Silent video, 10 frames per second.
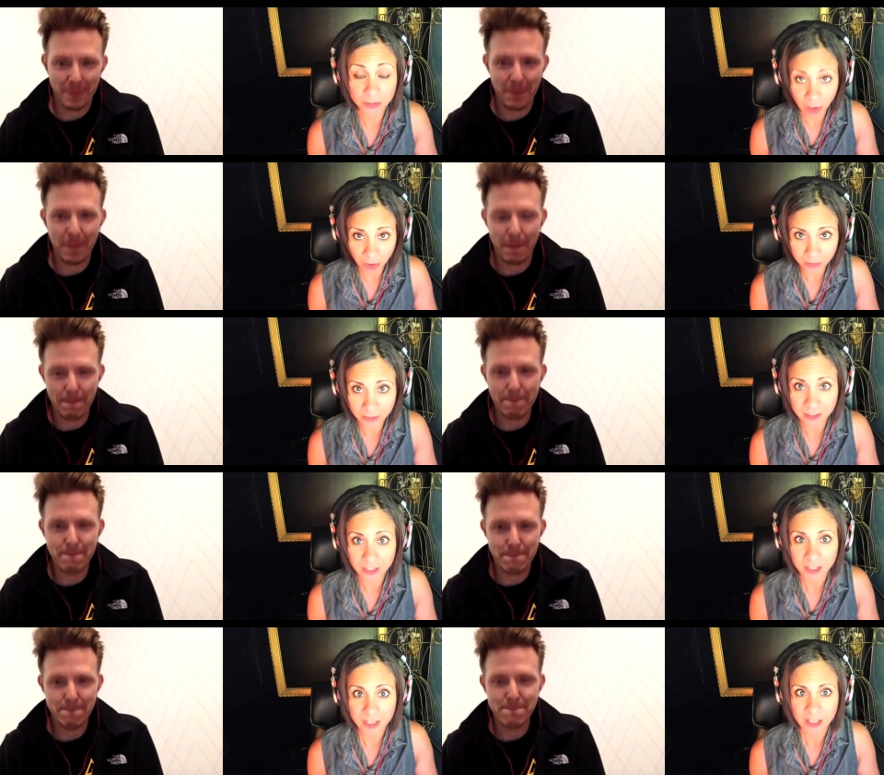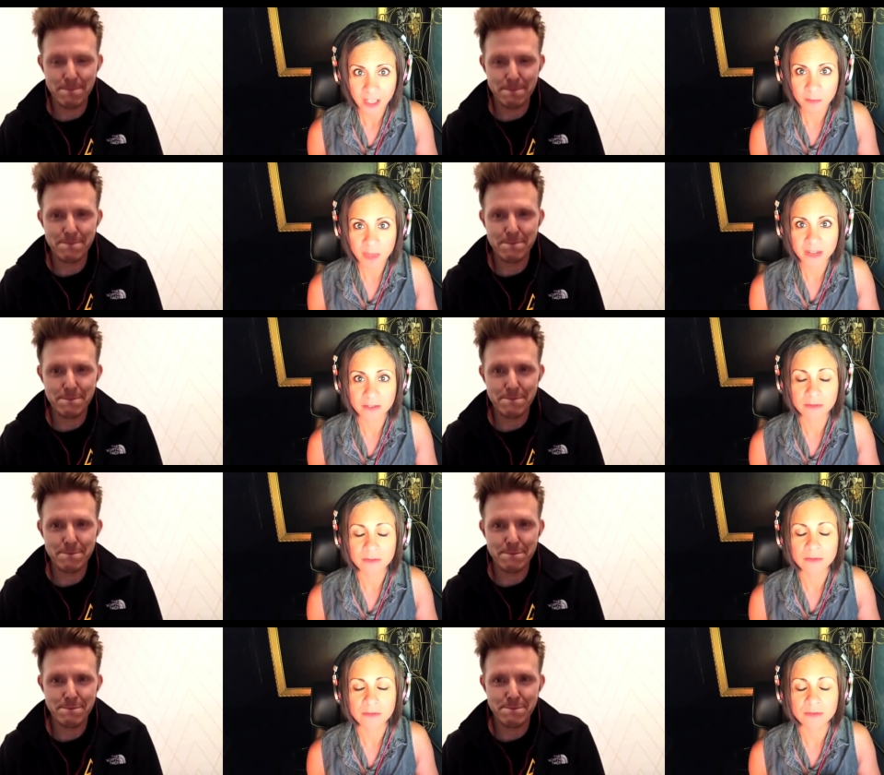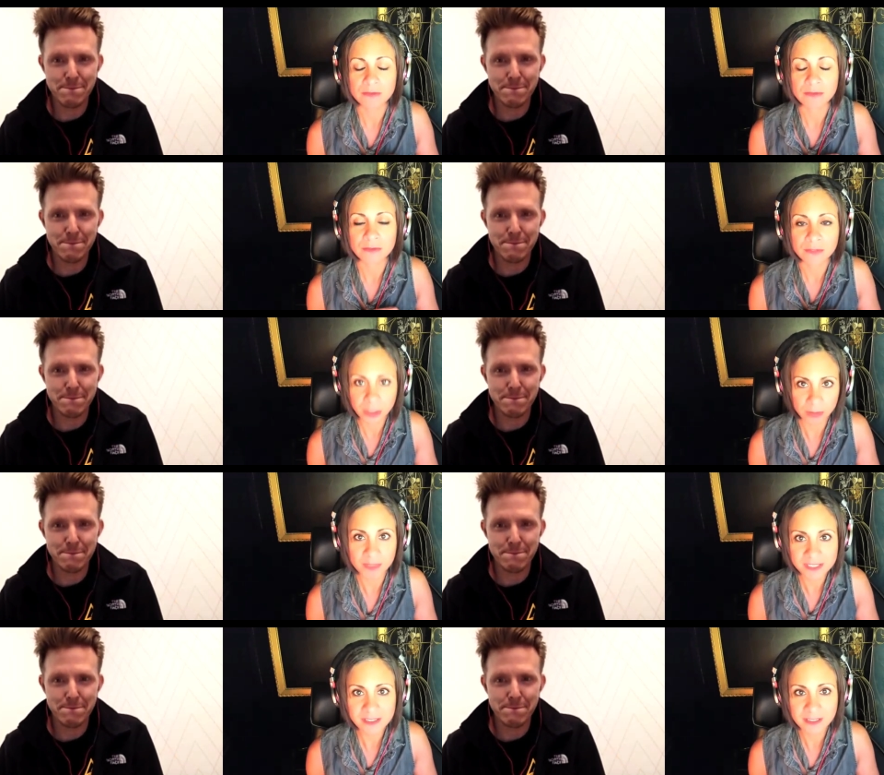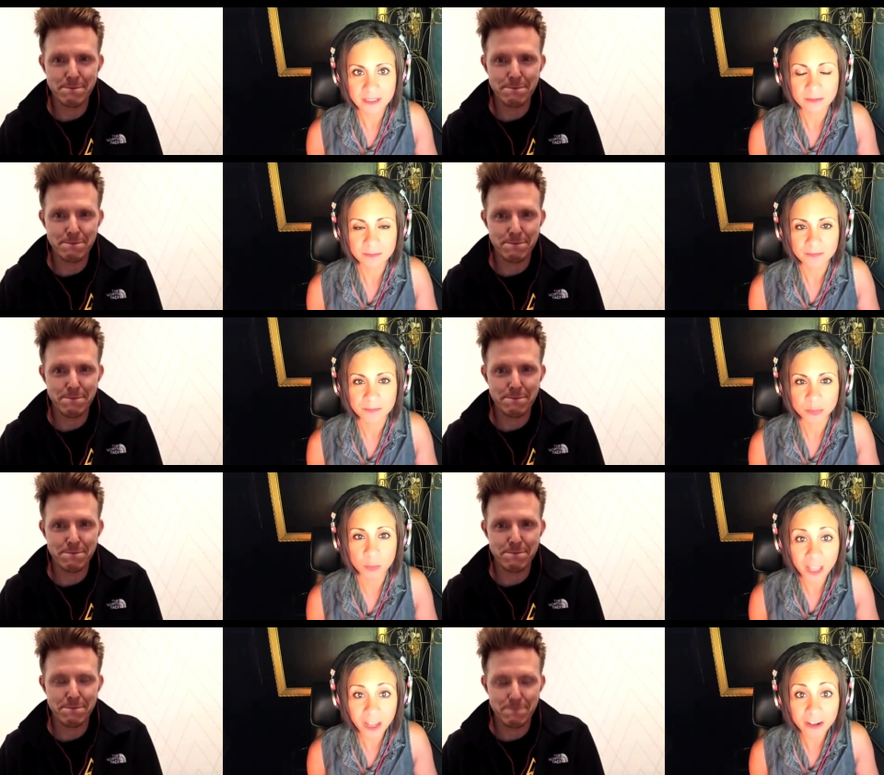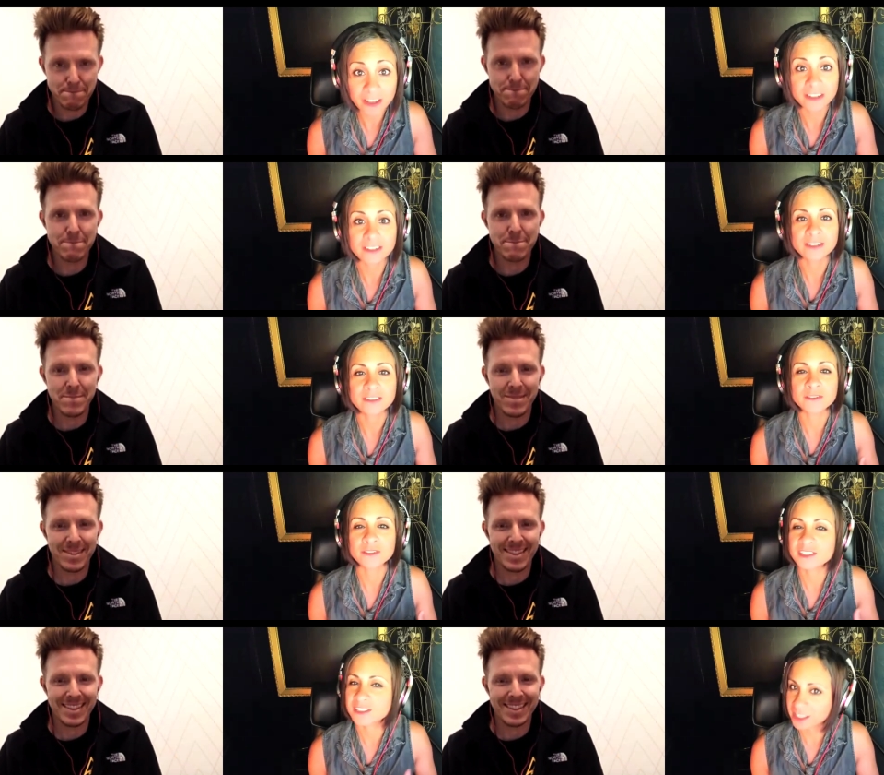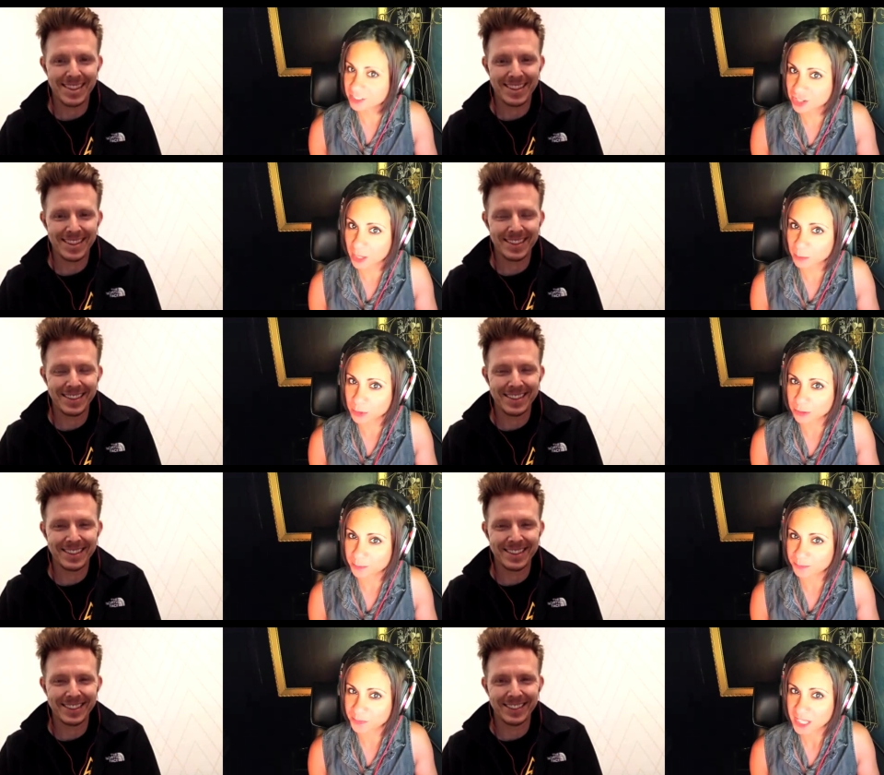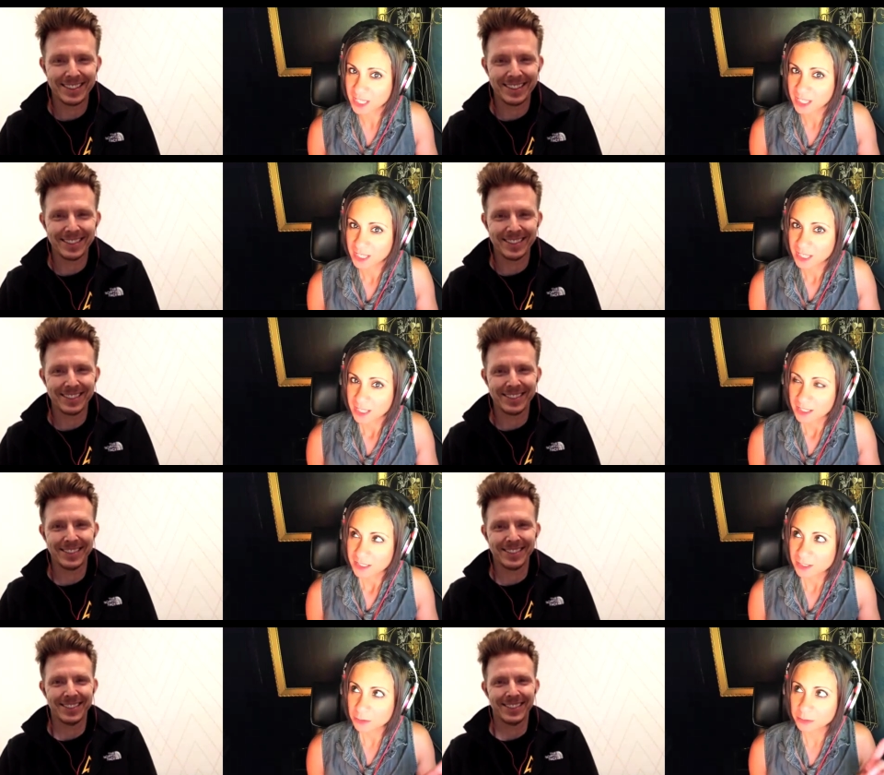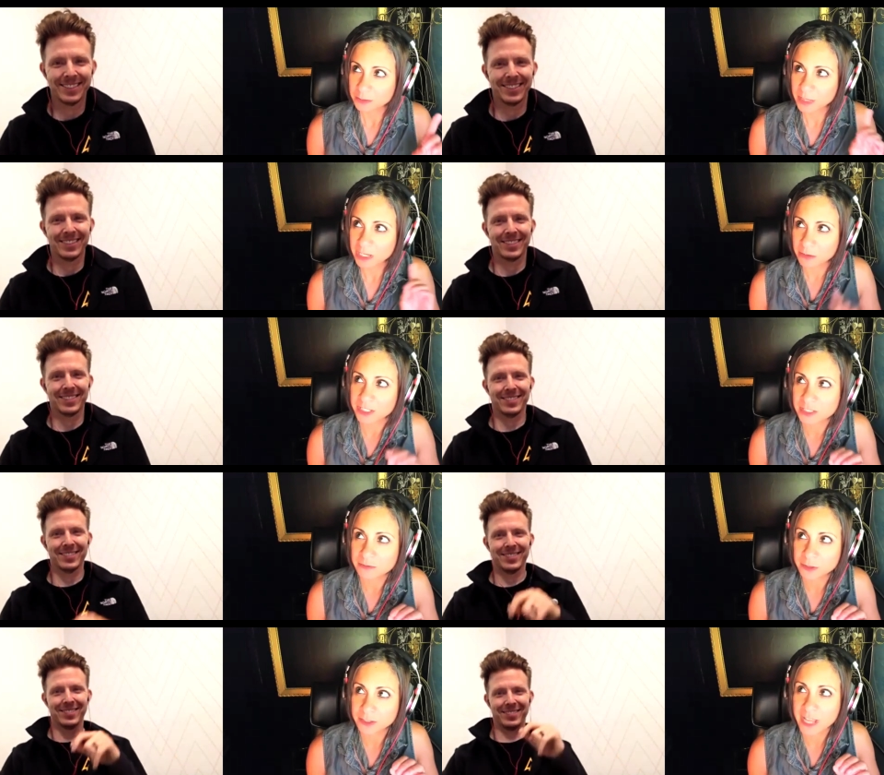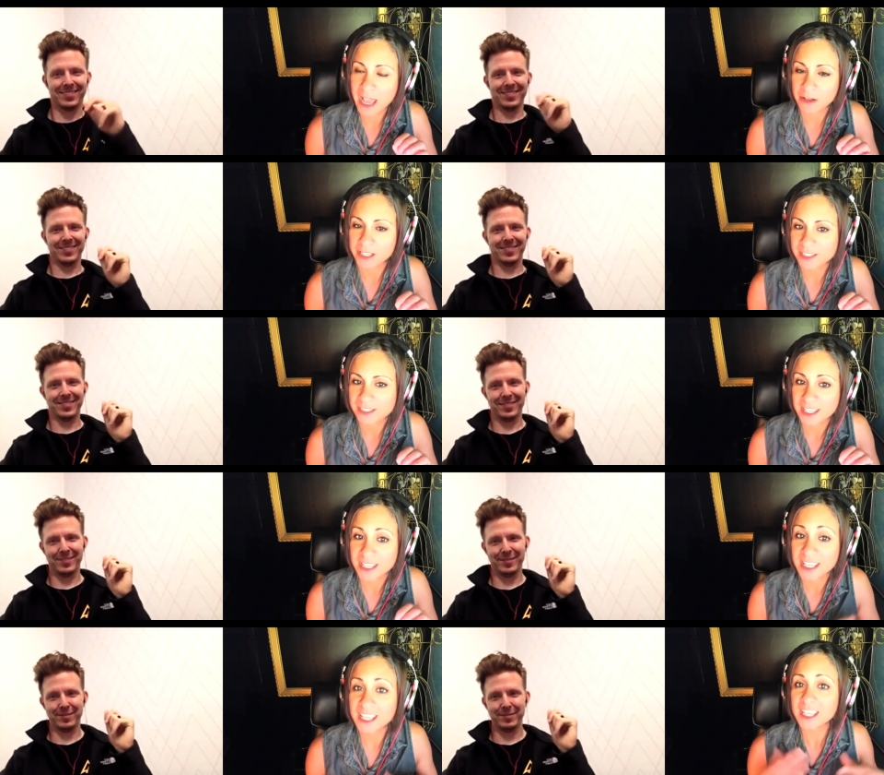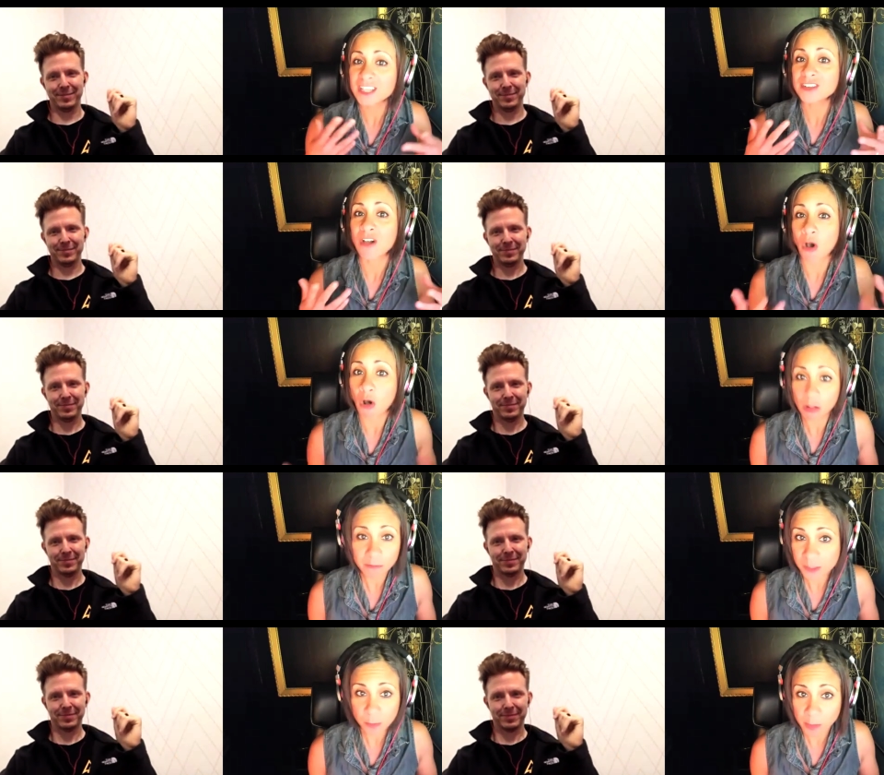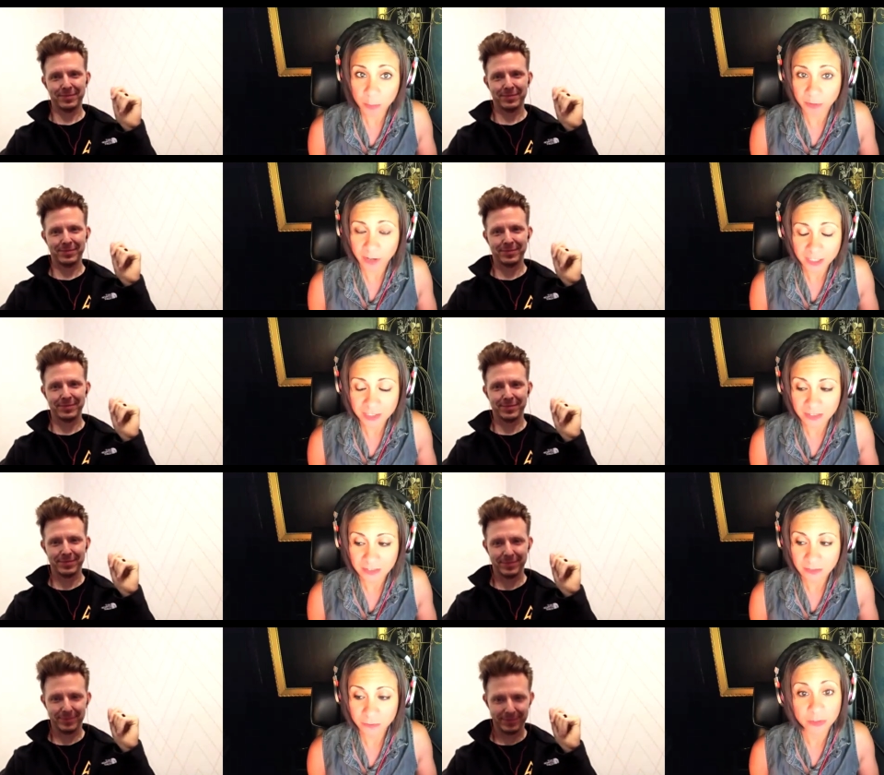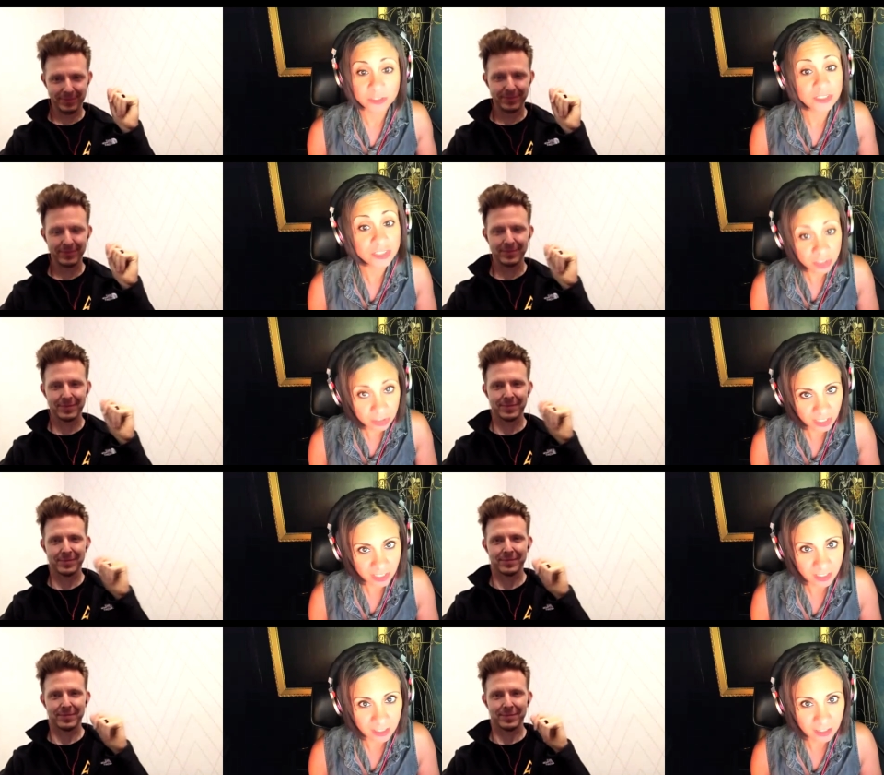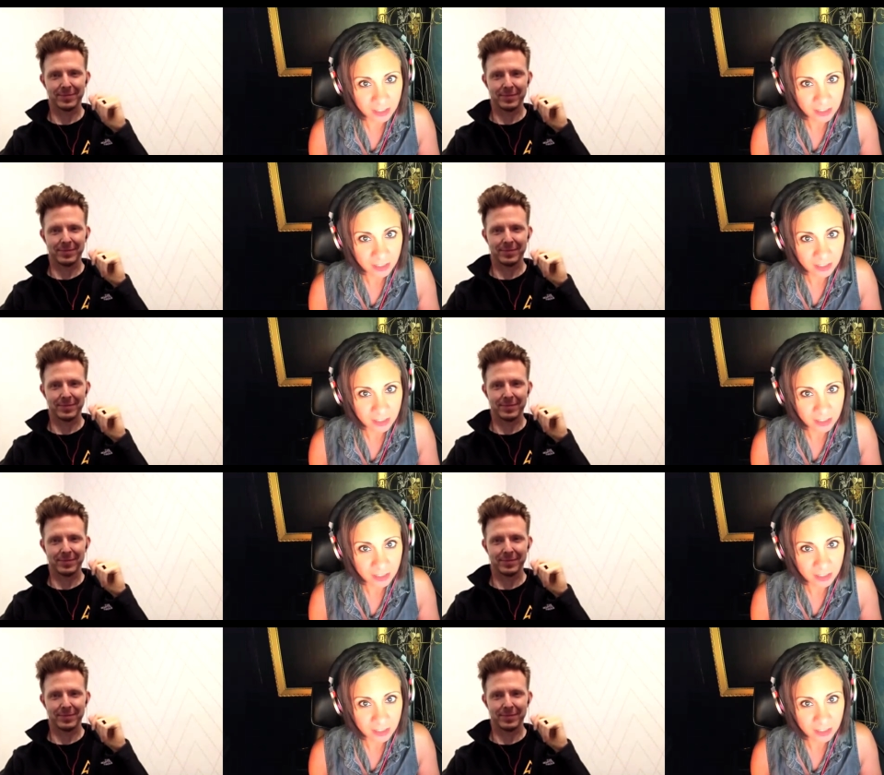Speaker 1: your daughter have been very busy preparing for this next chapter. So, my question for you now is in all this preparation for the journey,